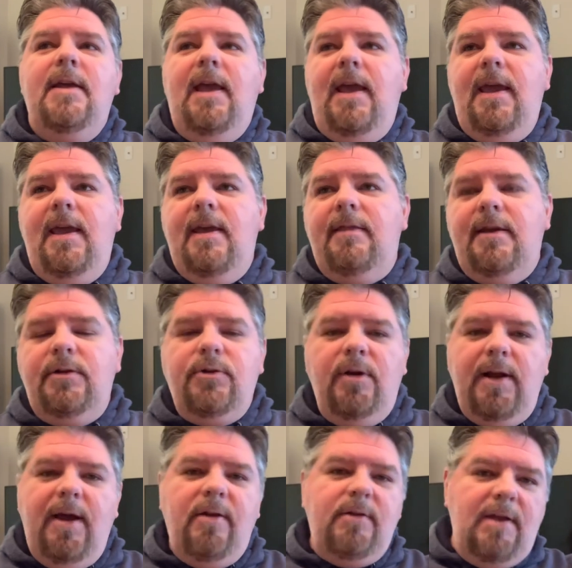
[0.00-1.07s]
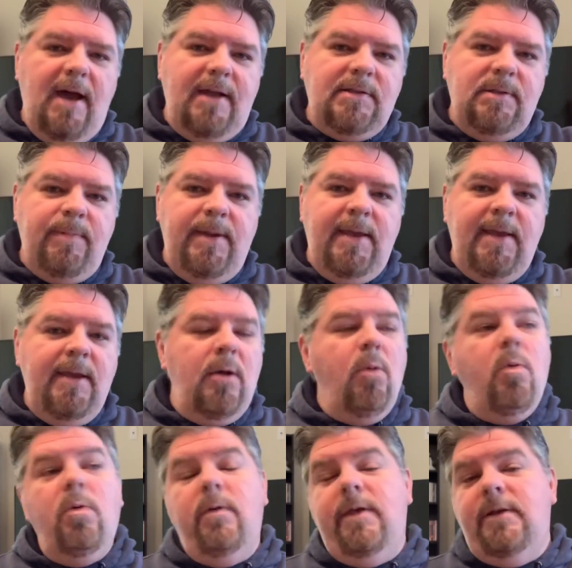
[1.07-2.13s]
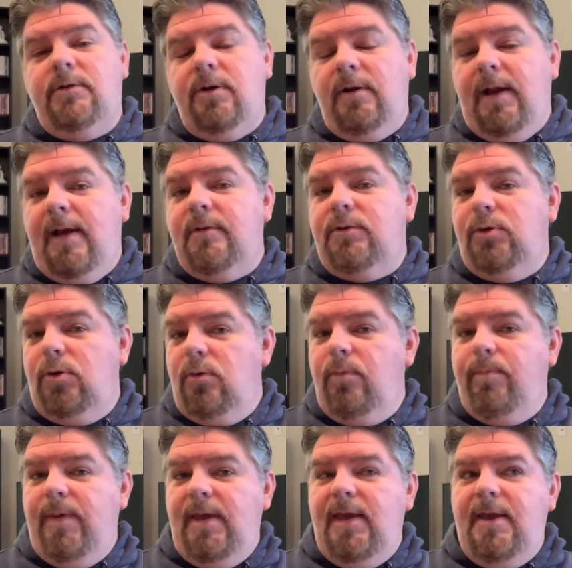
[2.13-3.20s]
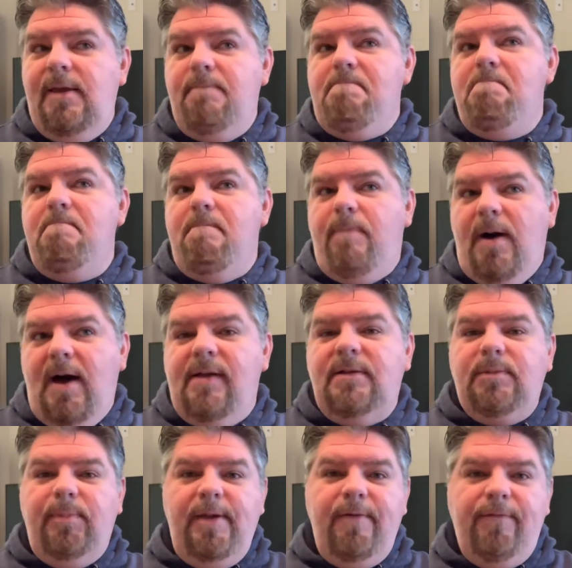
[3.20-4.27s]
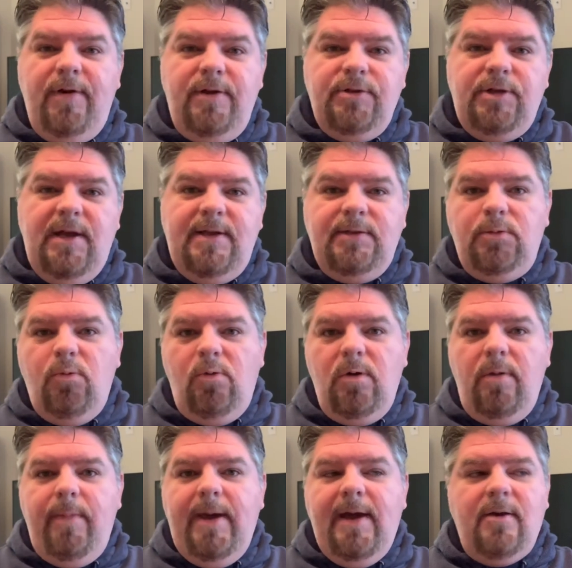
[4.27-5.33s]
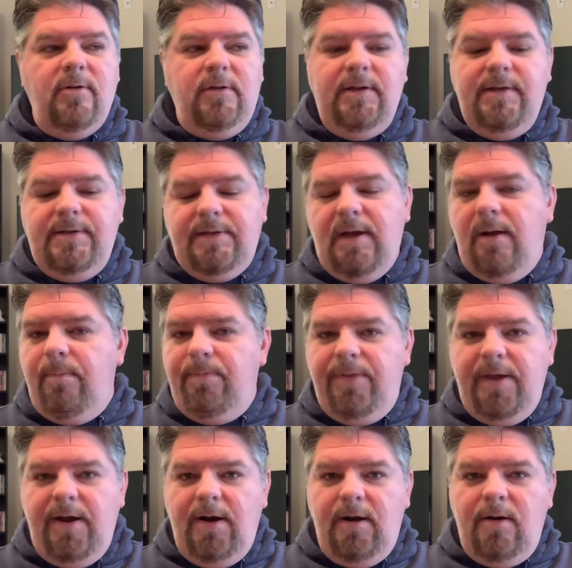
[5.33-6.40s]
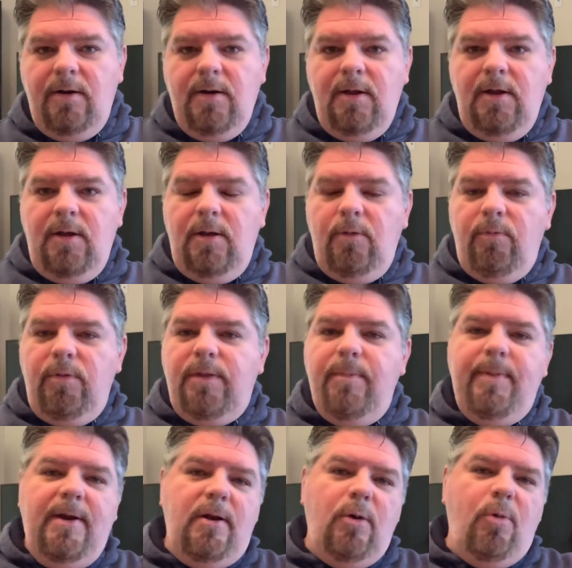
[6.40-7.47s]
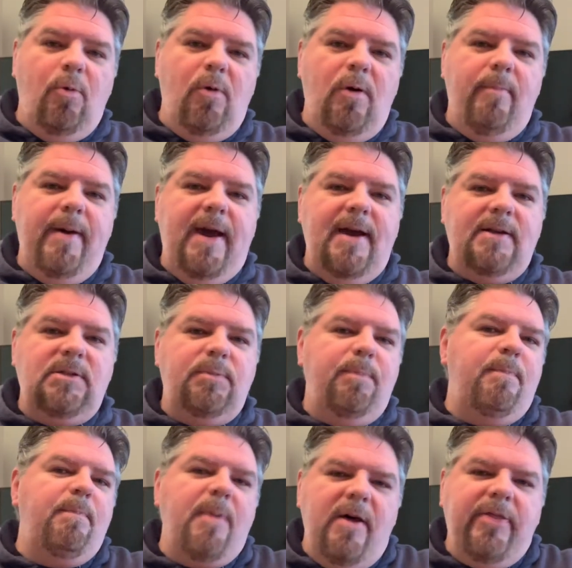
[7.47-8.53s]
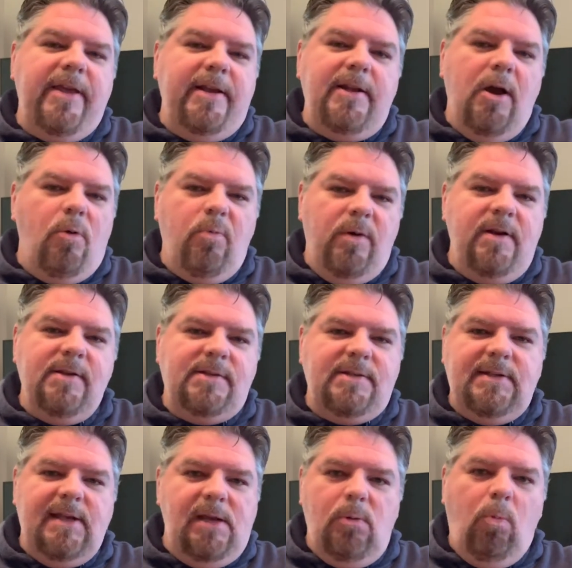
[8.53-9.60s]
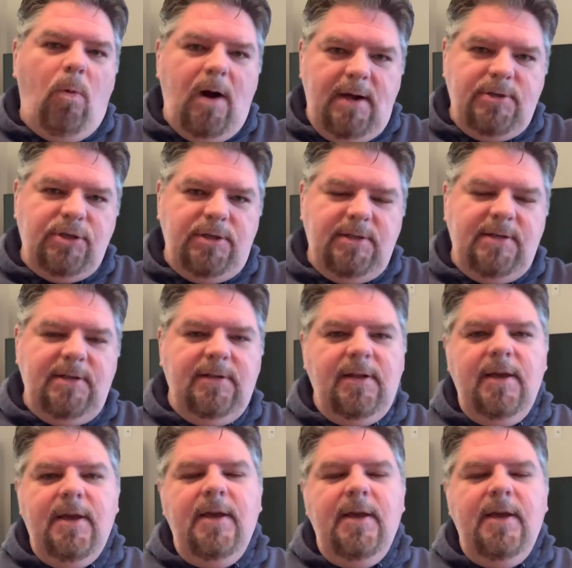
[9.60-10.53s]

and they turn out not to be, or they turn out to be possibly a franchise quarterback or at least up there with the better quarterbacks, but they don't want to stay in Washington.